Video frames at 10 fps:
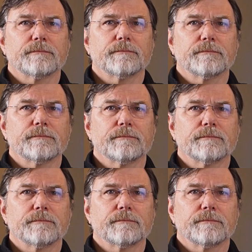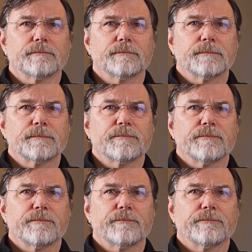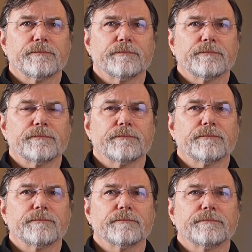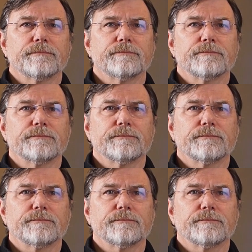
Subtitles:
(not speaking)